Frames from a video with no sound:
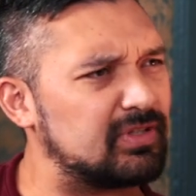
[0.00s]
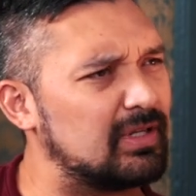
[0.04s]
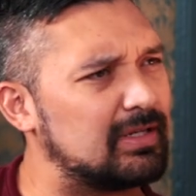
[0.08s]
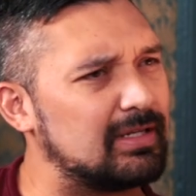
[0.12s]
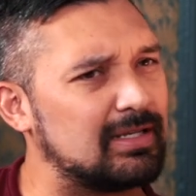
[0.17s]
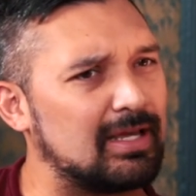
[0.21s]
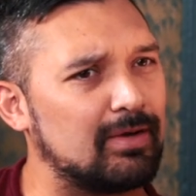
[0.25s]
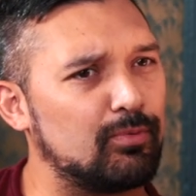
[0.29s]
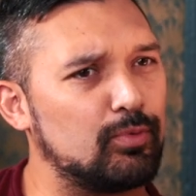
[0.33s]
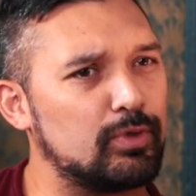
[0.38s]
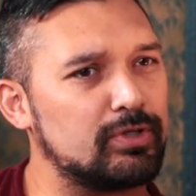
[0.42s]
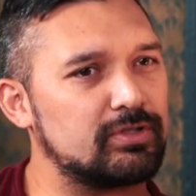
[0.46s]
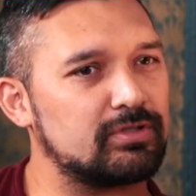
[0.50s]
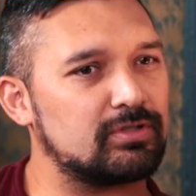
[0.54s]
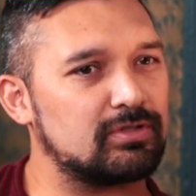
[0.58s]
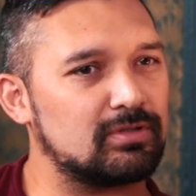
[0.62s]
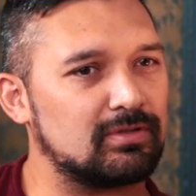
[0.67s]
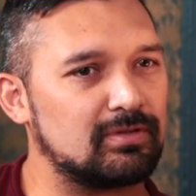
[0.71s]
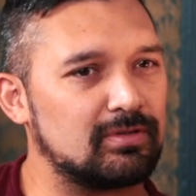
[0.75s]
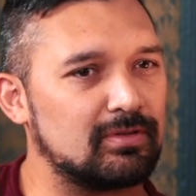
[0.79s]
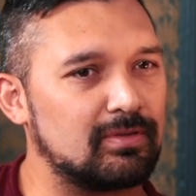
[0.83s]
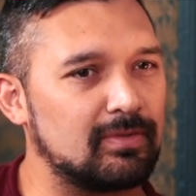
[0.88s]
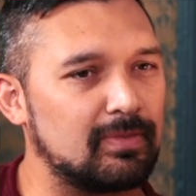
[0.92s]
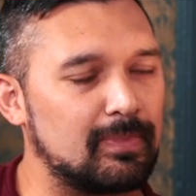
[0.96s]
And that was,
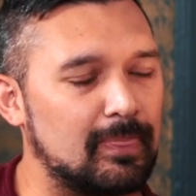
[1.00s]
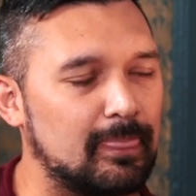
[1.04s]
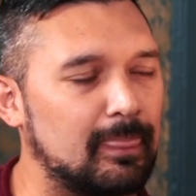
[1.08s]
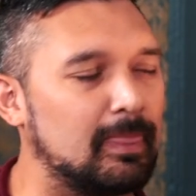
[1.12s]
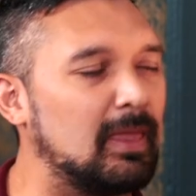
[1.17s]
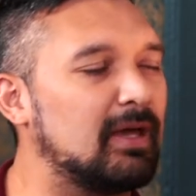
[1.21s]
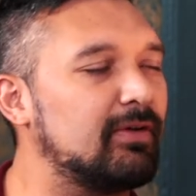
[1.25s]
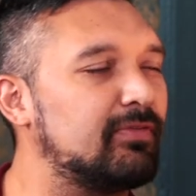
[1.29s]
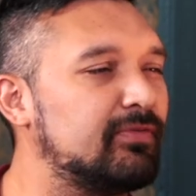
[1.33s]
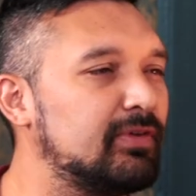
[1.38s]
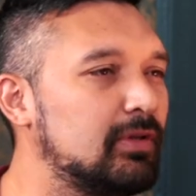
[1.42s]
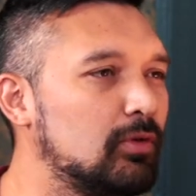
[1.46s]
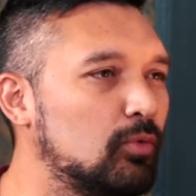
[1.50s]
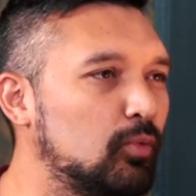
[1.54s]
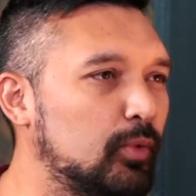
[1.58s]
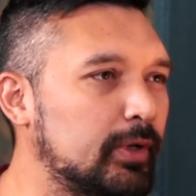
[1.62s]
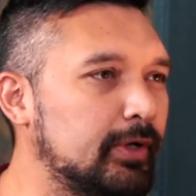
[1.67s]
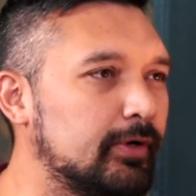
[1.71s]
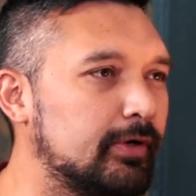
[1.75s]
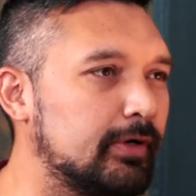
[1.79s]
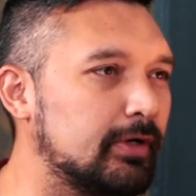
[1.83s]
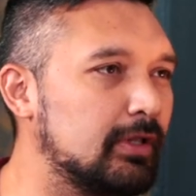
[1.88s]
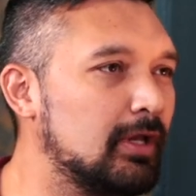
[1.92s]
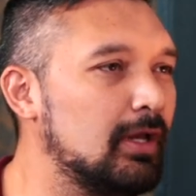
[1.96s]
that felt
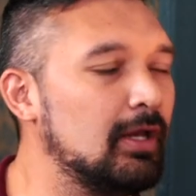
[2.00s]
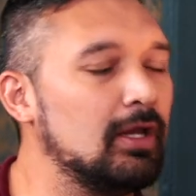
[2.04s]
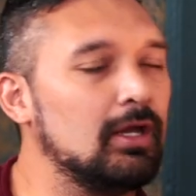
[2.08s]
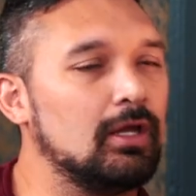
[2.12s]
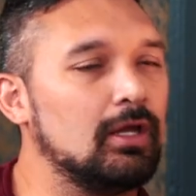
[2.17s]
weird.